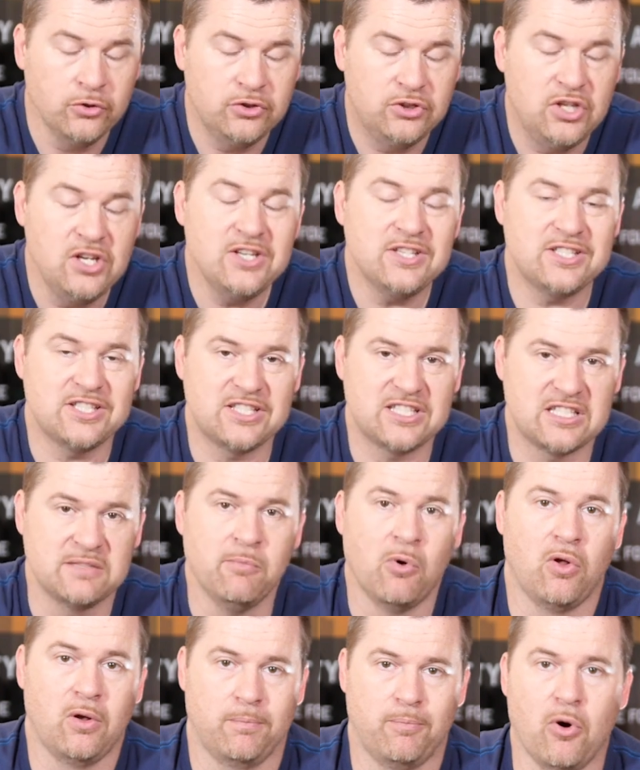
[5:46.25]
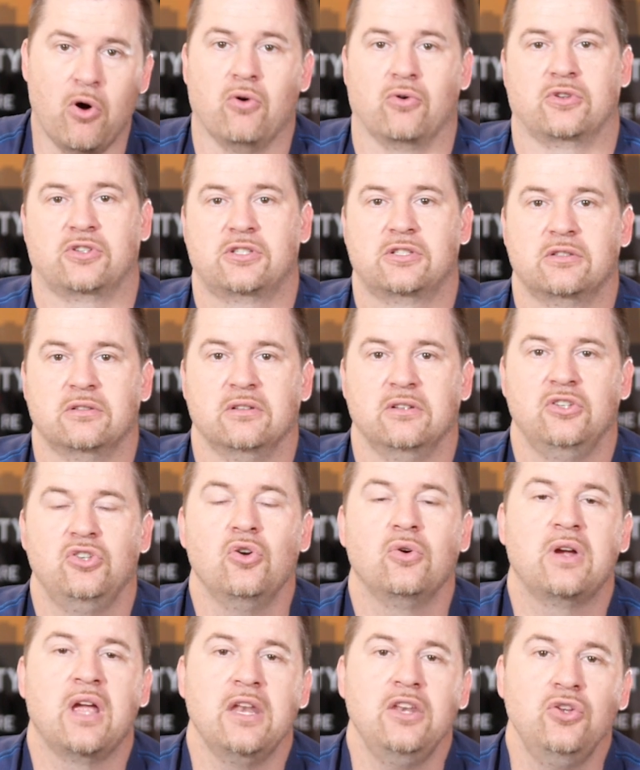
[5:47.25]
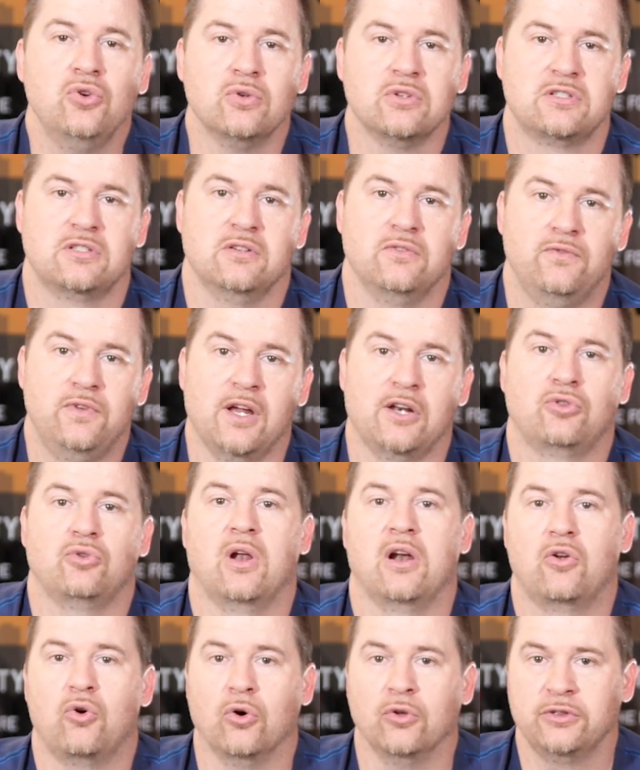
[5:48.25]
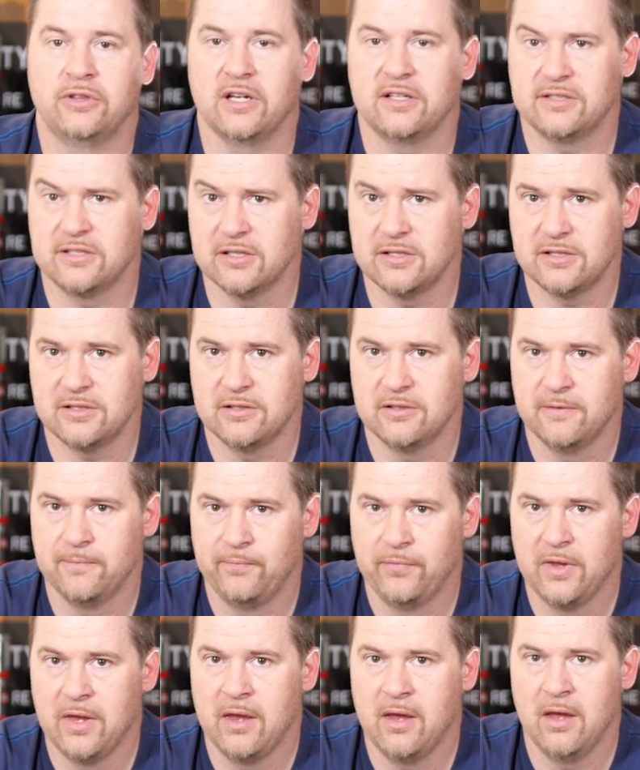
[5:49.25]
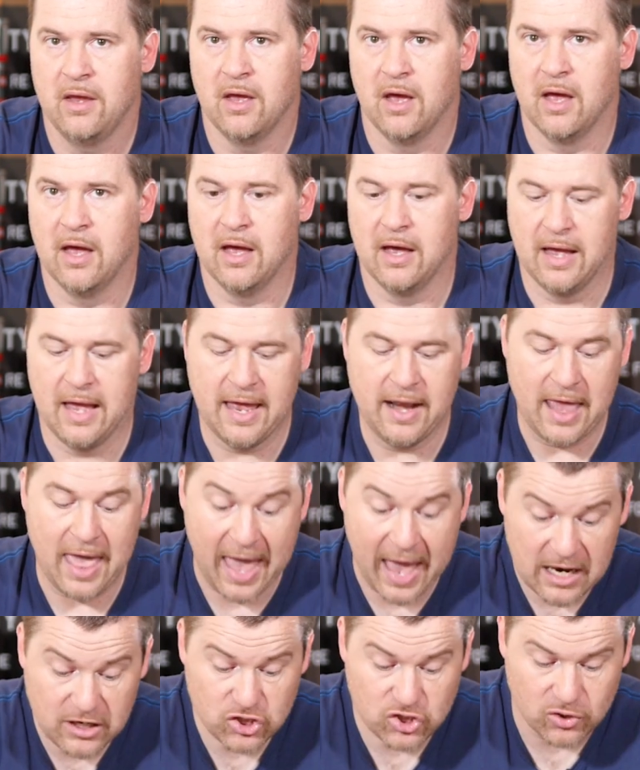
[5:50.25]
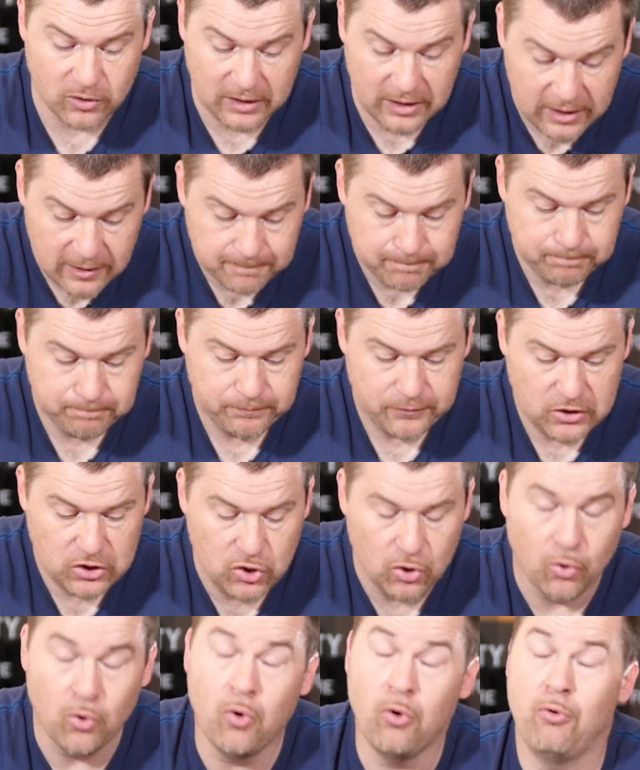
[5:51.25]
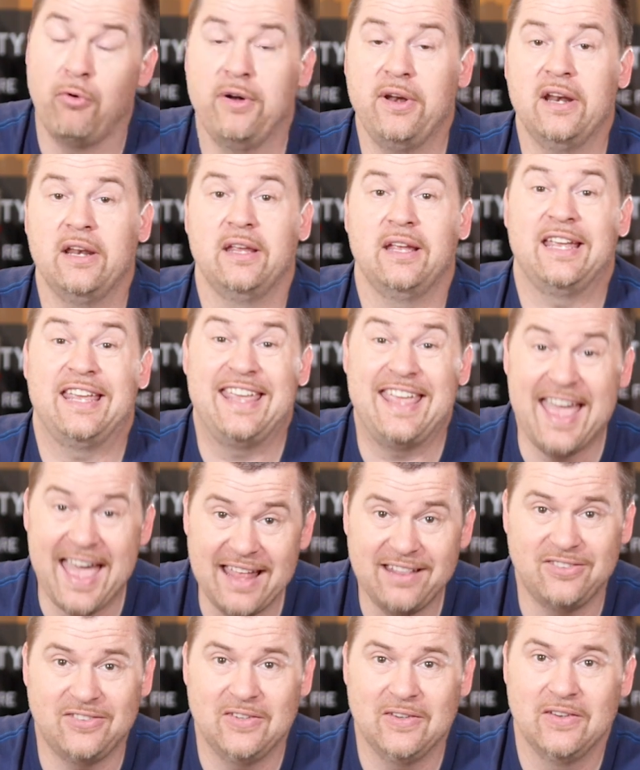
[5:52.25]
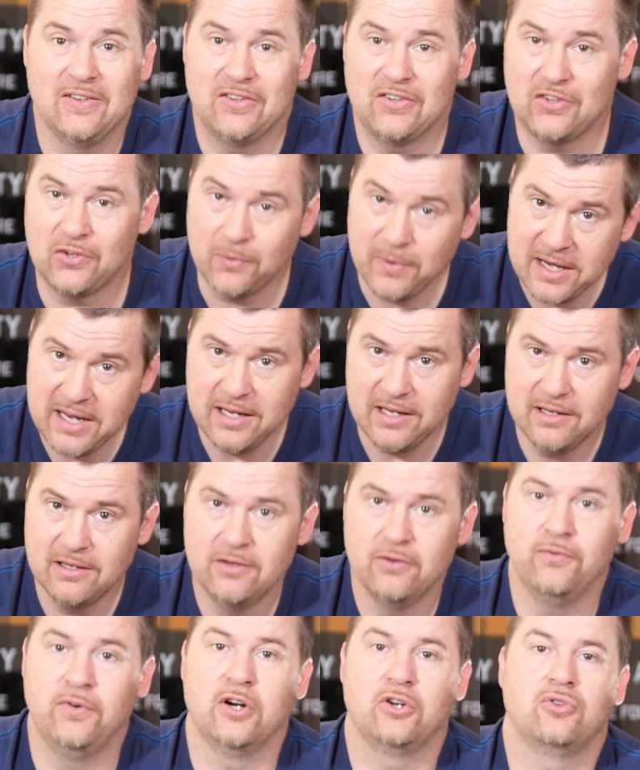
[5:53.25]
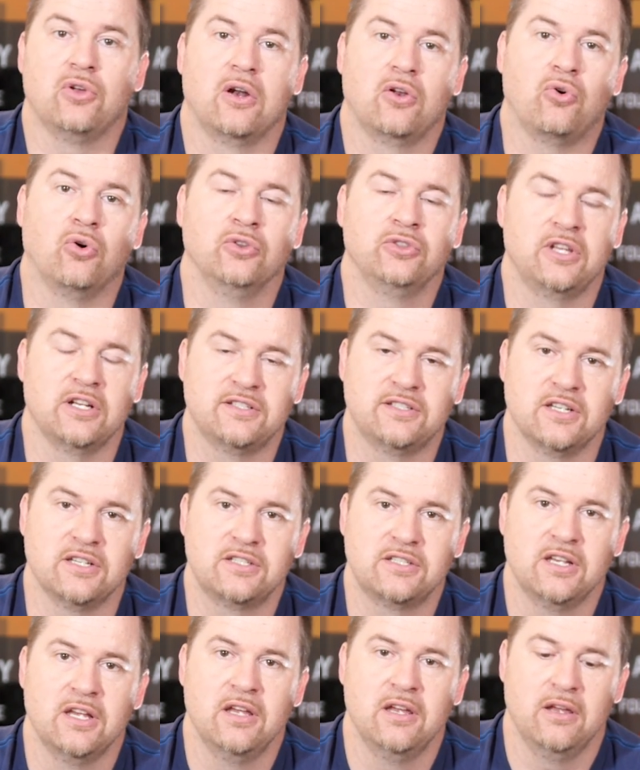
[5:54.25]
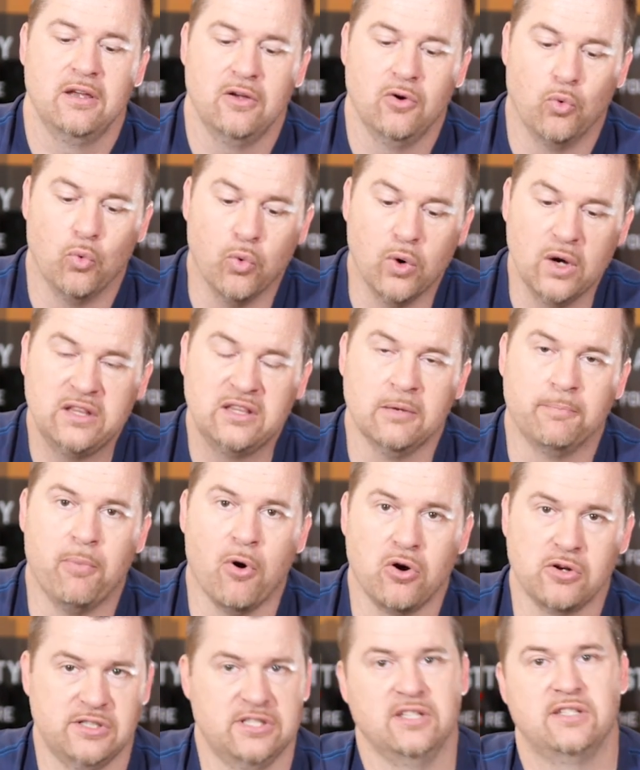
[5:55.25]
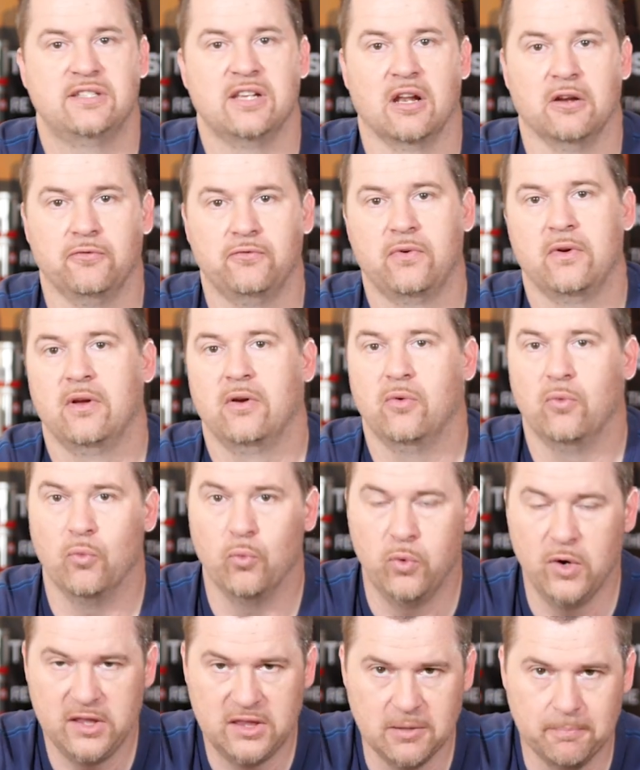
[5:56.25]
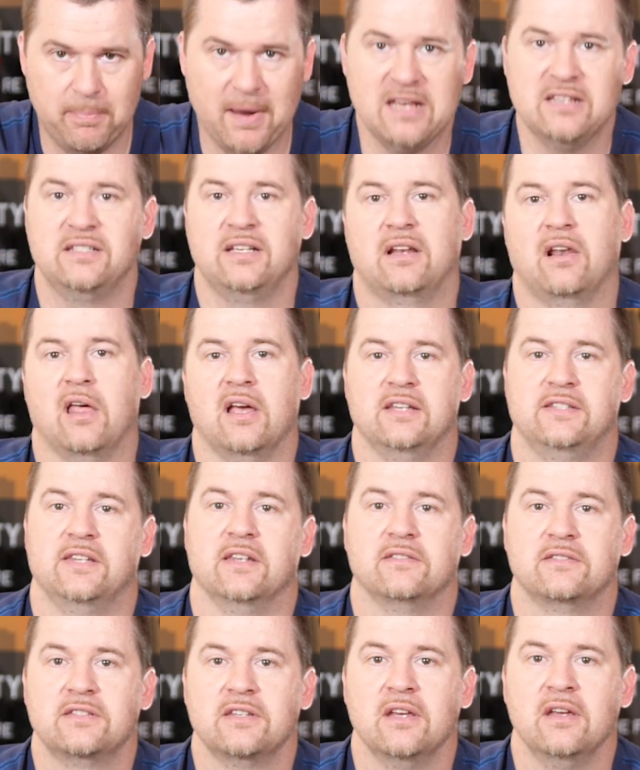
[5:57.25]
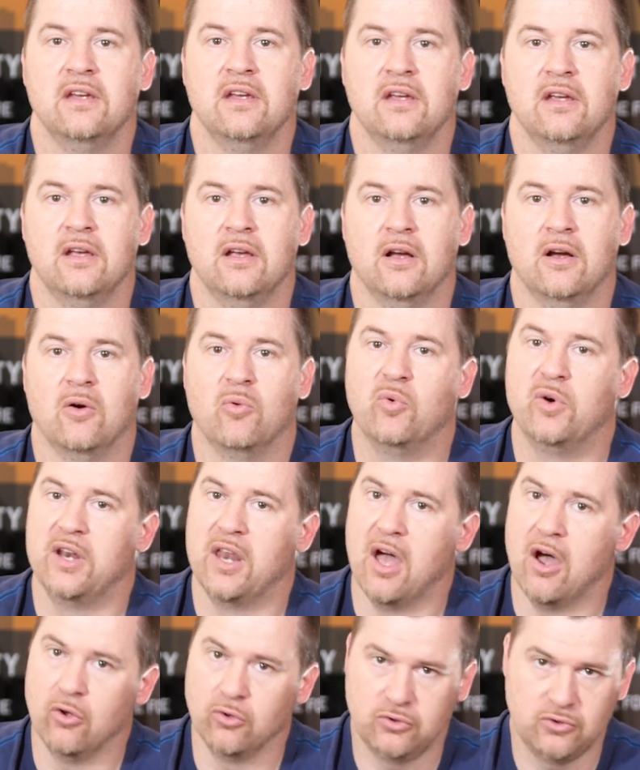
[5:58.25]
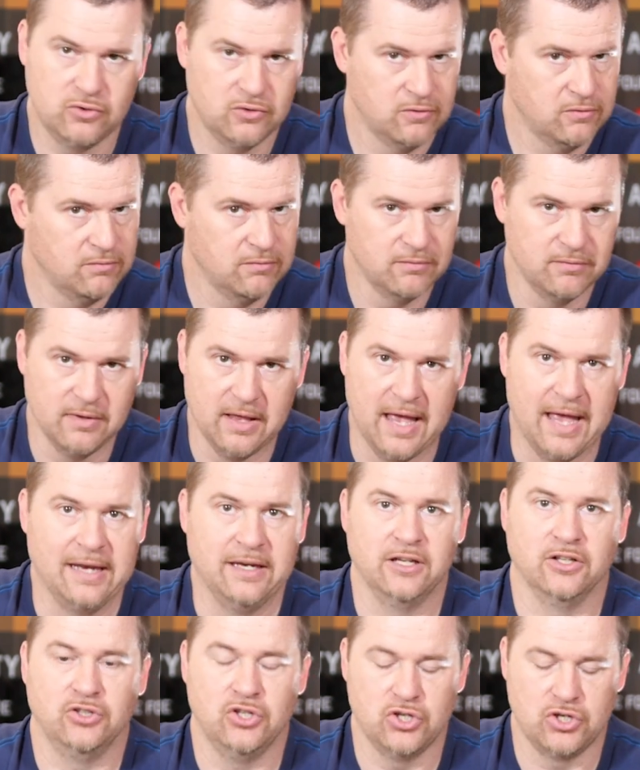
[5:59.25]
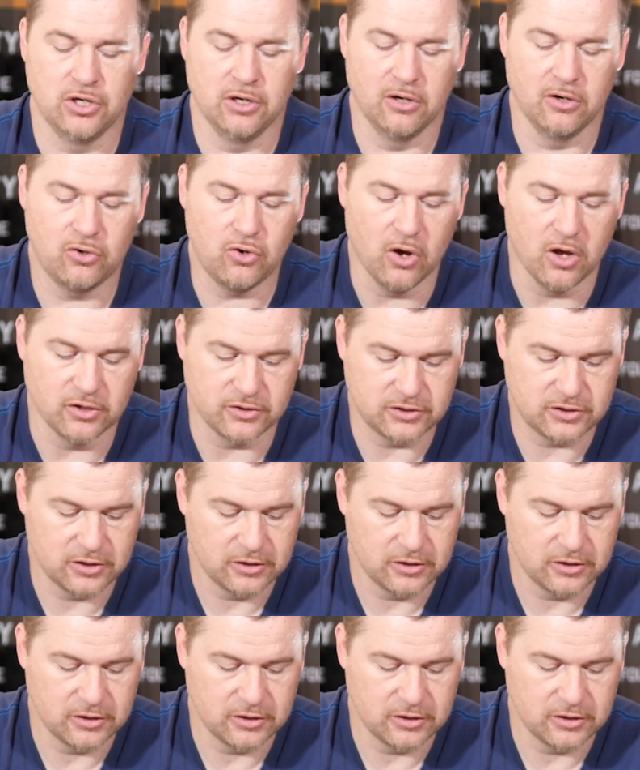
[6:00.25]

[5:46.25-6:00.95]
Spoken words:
this small box, you can use virtual contexts. And actually, you already get 3 virtual contexts with the box itself, with the basic license, without any additional cost.